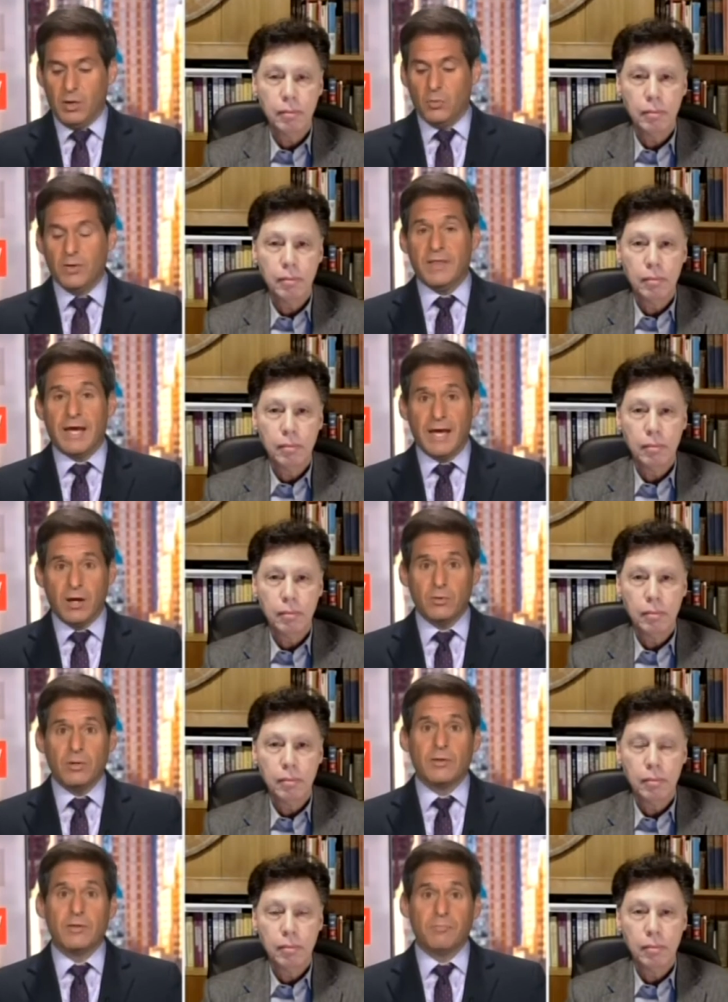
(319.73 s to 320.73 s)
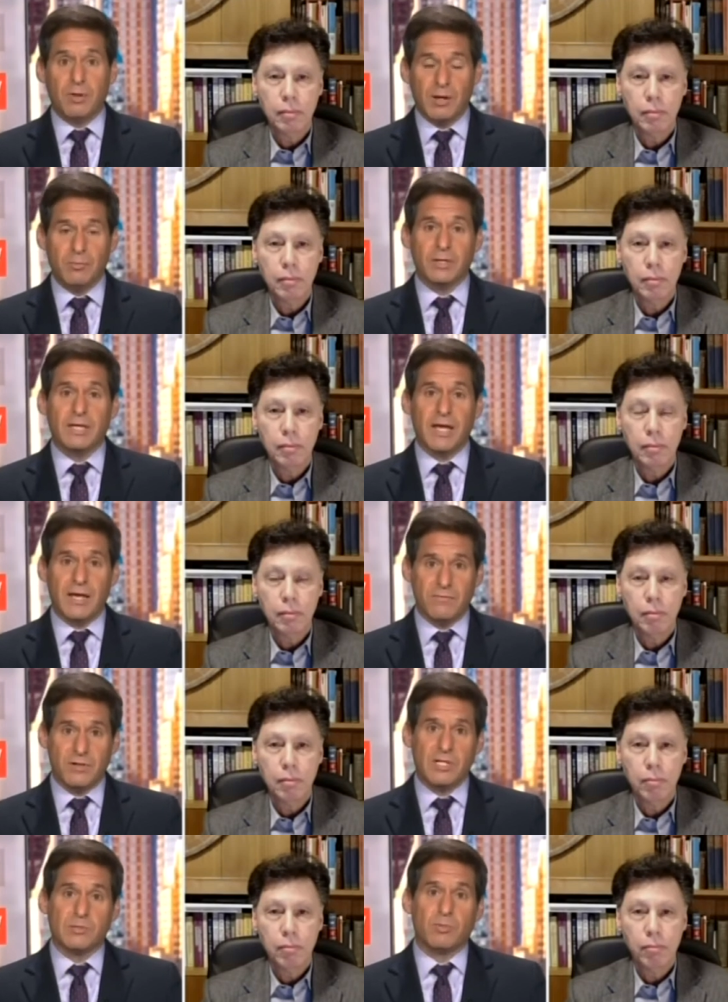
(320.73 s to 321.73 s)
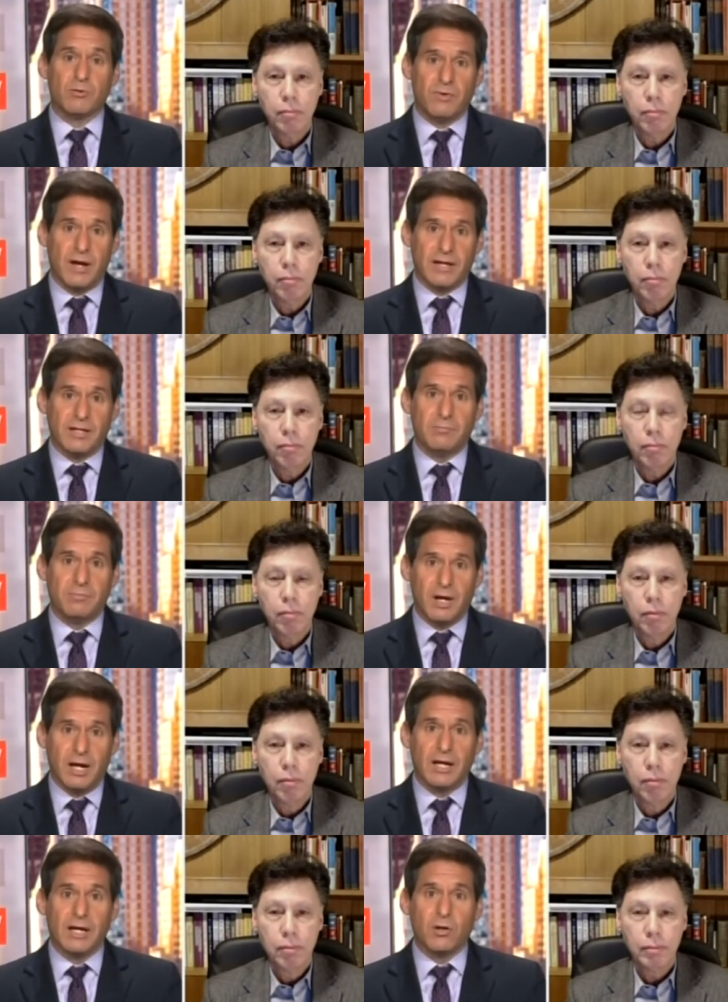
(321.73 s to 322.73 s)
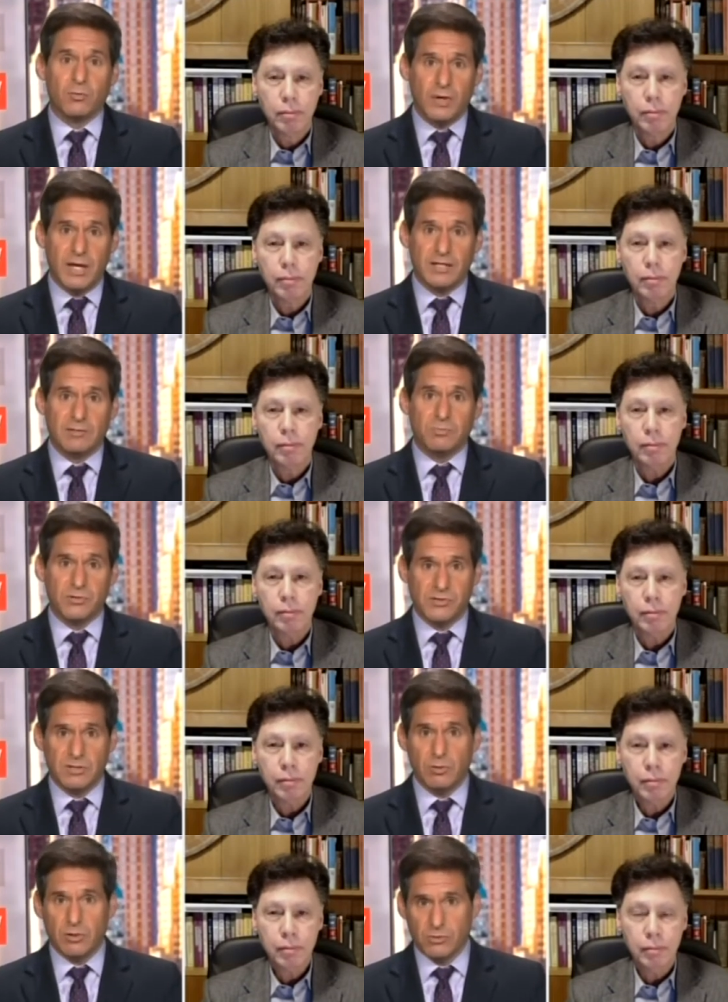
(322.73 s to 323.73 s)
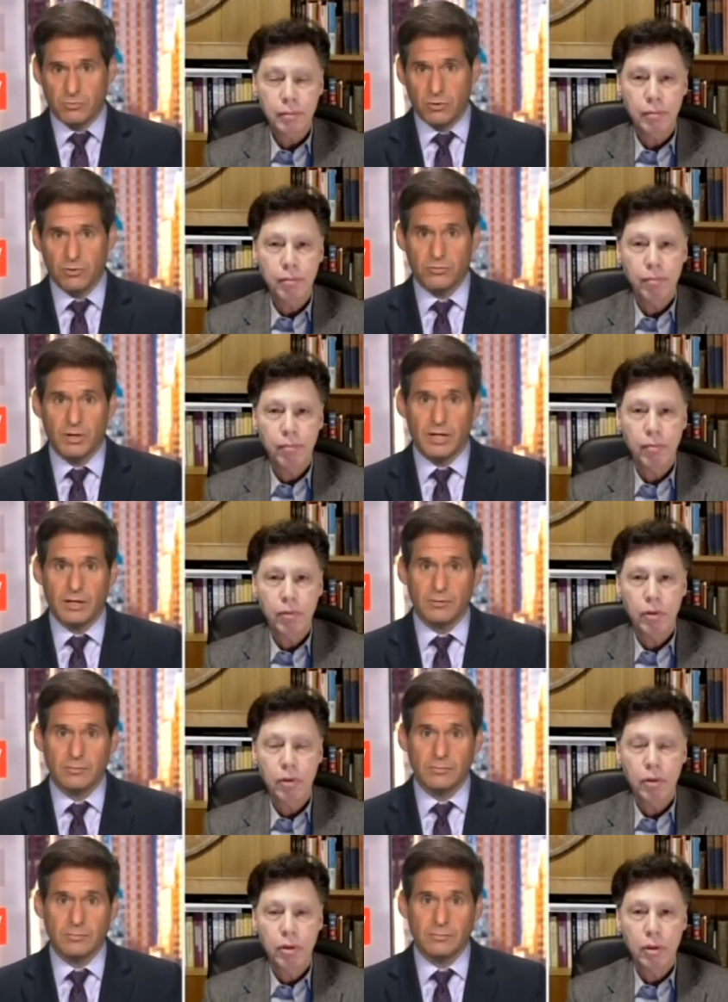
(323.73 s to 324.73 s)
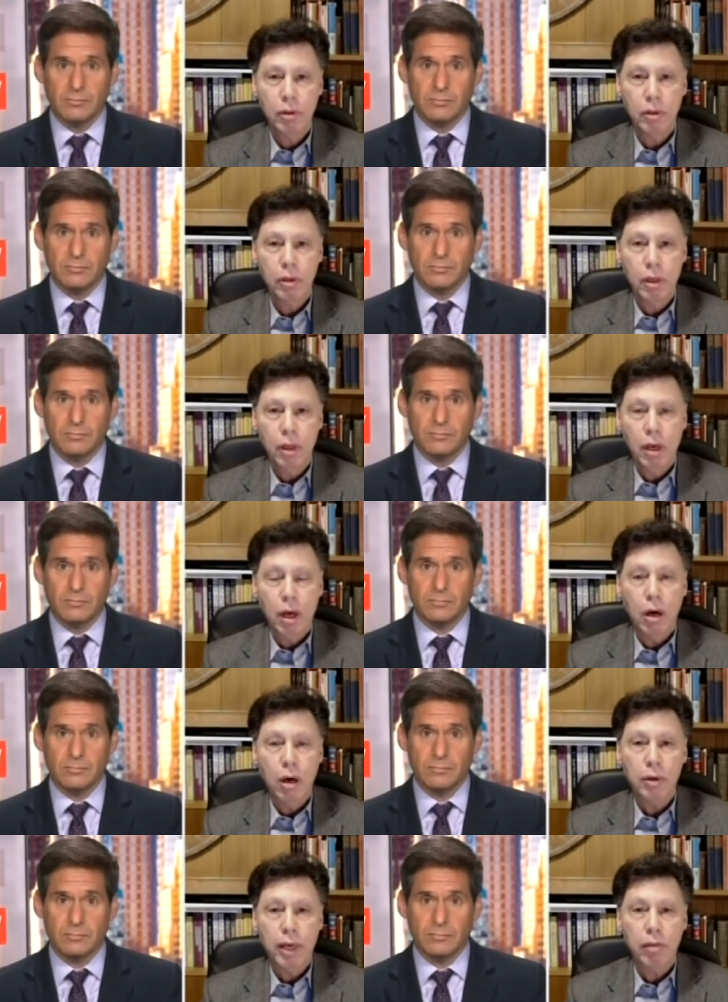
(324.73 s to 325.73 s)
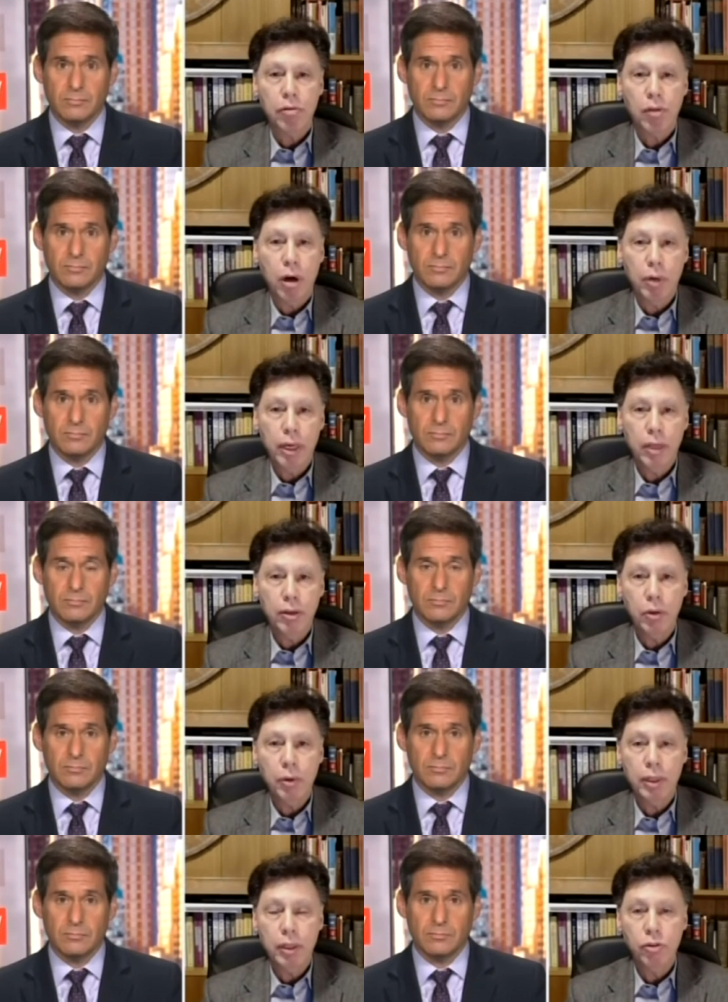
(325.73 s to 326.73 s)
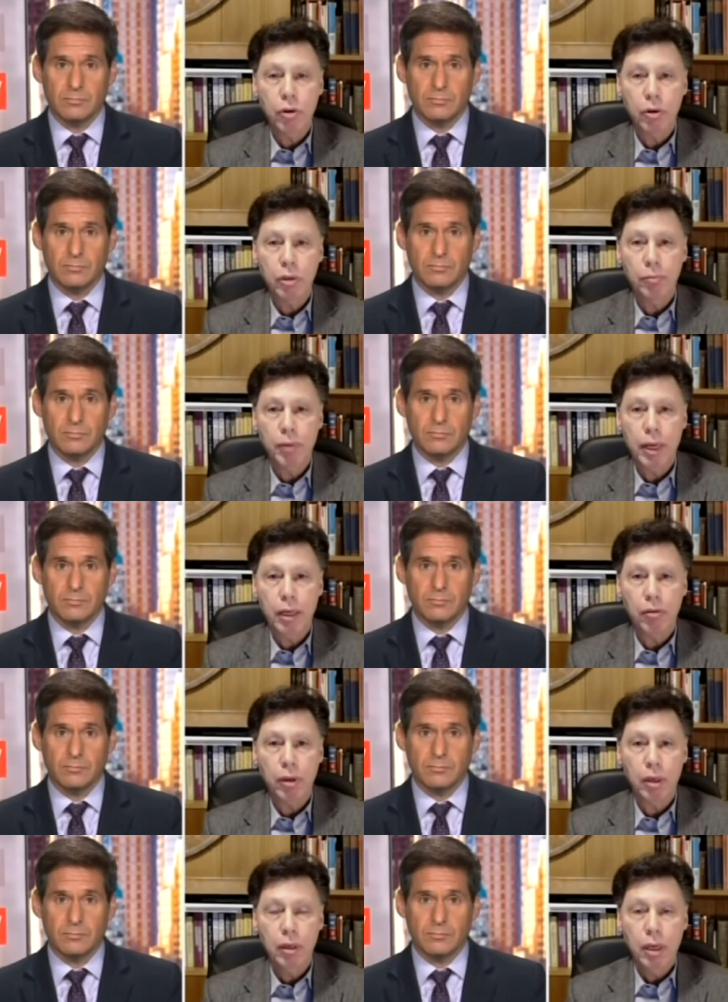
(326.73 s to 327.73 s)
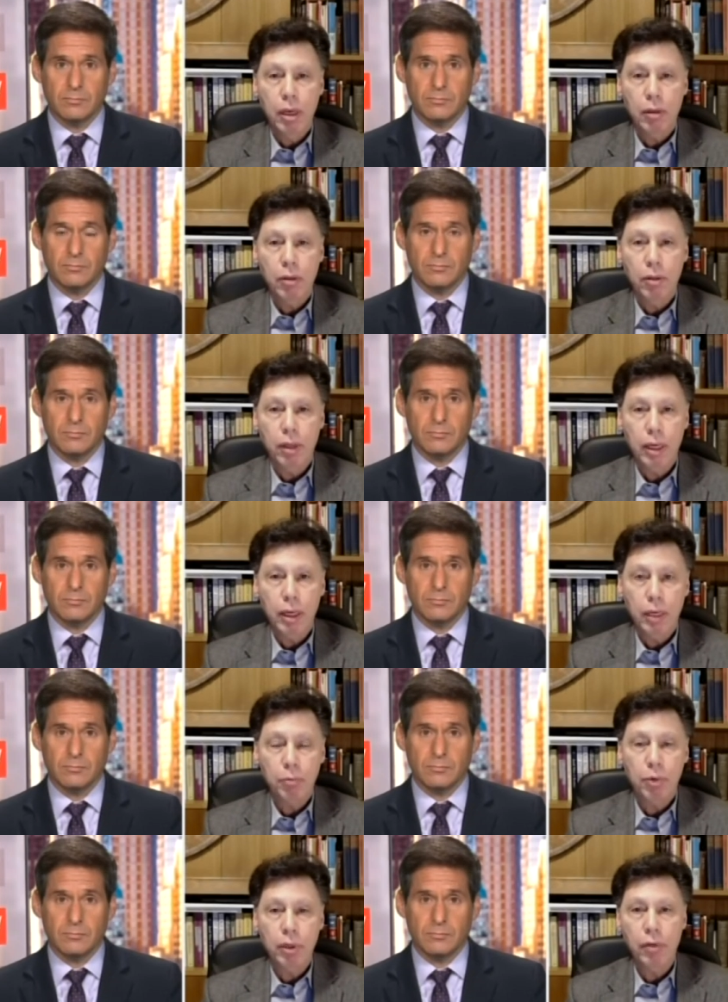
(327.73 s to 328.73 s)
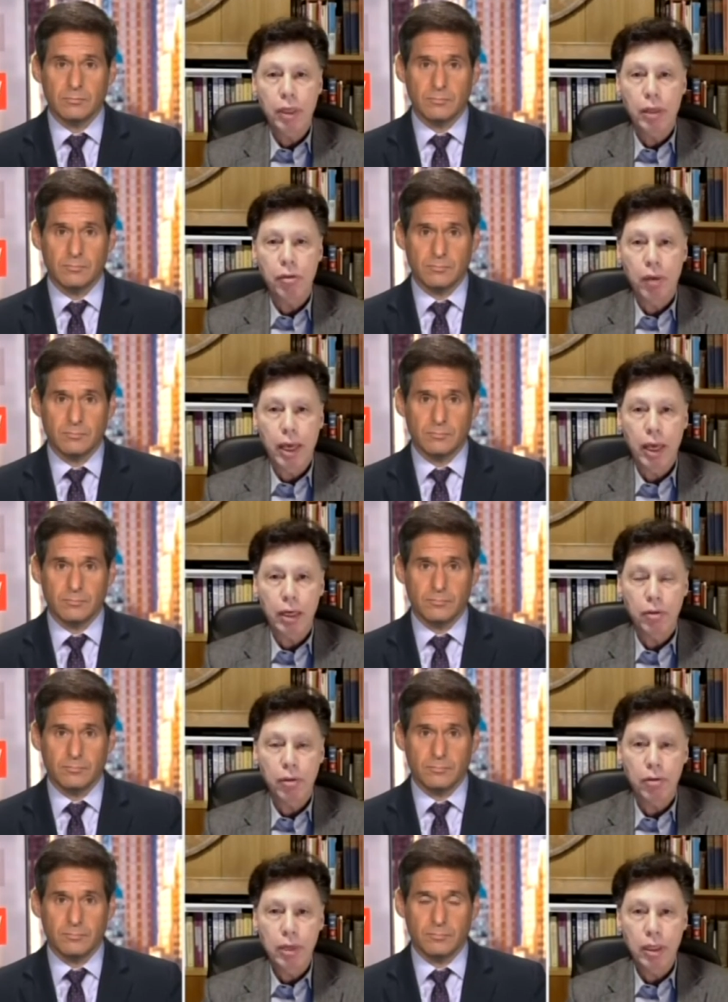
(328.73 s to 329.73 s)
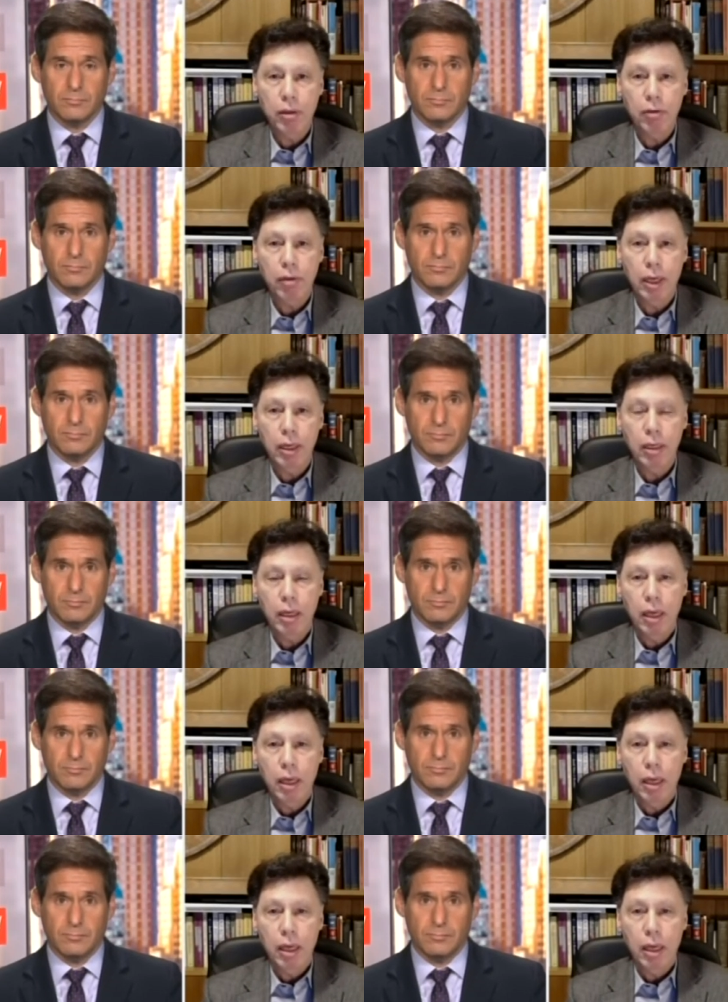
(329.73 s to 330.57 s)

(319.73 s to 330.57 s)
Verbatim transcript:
Speaker 1: without the public evidence provided by a random placebo controlled trial.
Speaker 2: Okay, so in the New England Journal of Medicine, the previous head of the CDC